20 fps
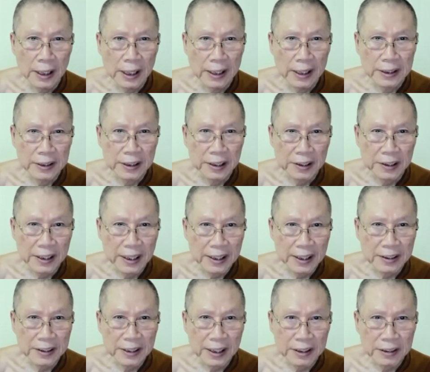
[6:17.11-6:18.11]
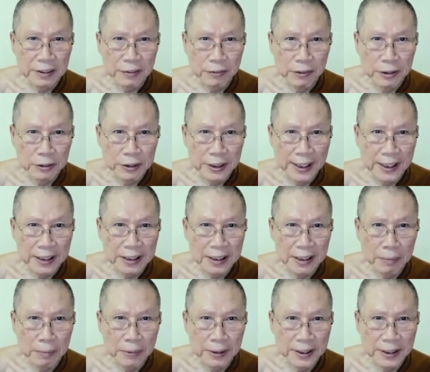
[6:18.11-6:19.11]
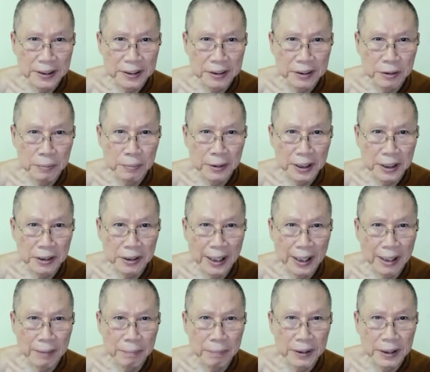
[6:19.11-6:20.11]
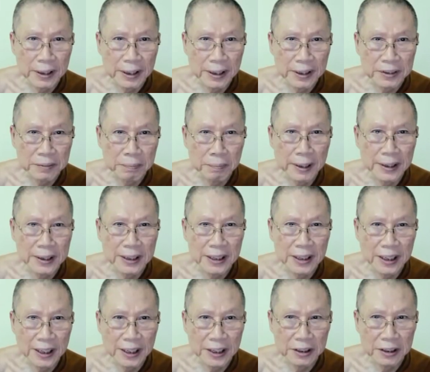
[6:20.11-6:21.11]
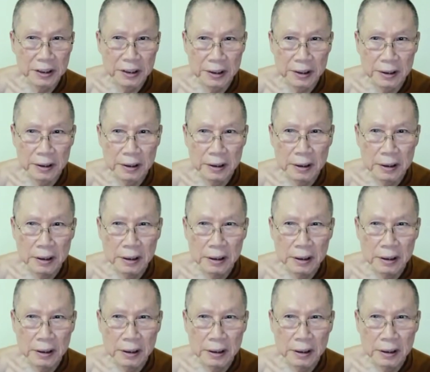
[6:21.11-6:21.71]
And the thing that you will take their place to make you happy is meditation.